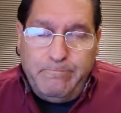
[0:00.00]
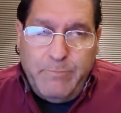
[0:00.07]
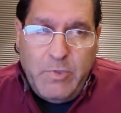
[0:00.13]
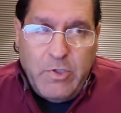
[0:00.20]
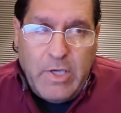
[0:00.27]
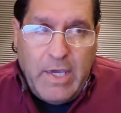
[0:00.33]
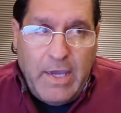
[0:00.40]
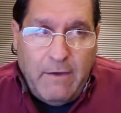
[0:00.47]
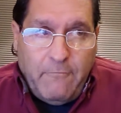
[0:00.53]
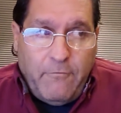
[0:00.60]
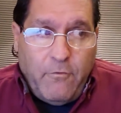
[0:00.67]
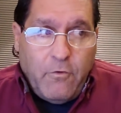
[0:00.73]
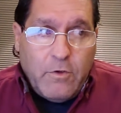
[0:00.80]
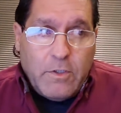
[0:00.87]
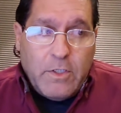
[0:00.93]
you can't
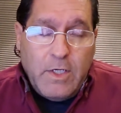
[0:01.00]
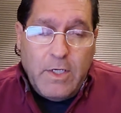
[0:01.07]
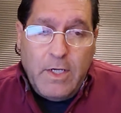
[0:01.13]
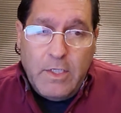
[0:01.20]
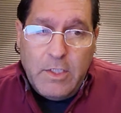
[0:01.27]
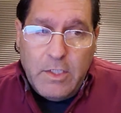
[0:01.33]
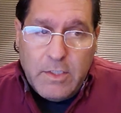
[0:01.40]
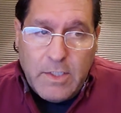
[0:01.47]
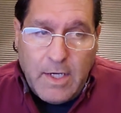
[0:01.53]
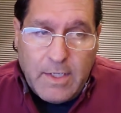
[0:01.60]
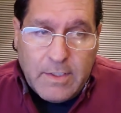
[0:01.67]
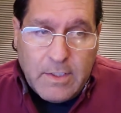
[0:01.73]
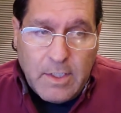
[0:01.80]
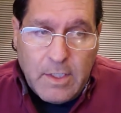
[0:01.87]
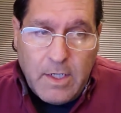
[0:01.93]
force it. It just
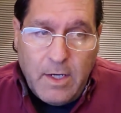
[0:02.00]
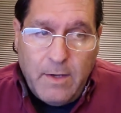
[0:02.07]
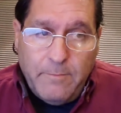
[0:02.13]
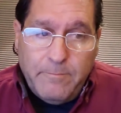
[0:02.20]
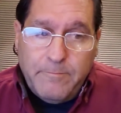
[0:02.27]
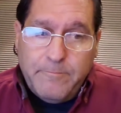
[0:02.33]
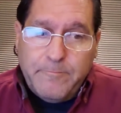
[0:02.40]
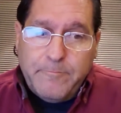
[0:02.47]
has to come.